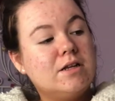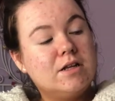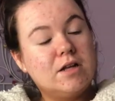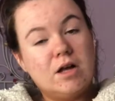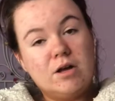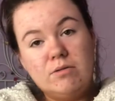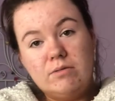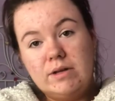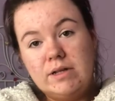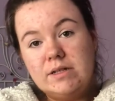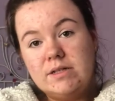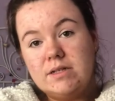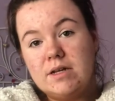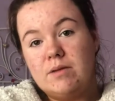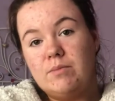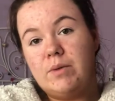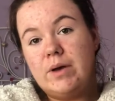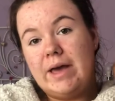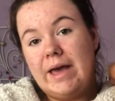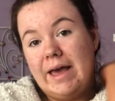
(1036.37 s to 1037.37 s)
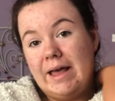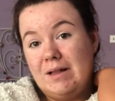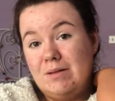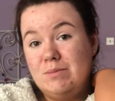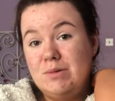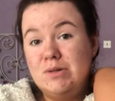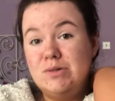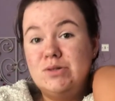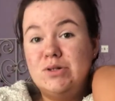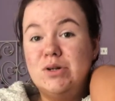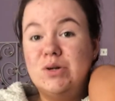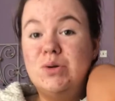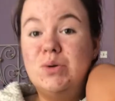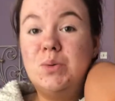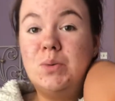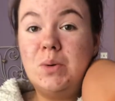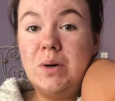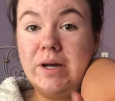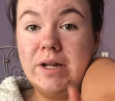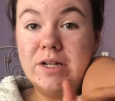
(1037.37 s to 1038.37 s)
I will say my elbows are
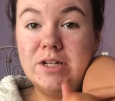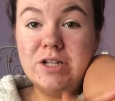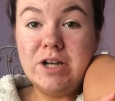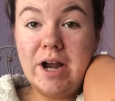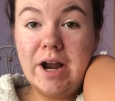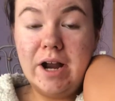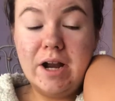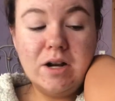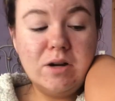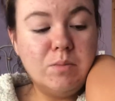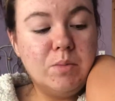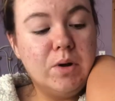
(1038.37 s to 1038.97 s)
quite dark,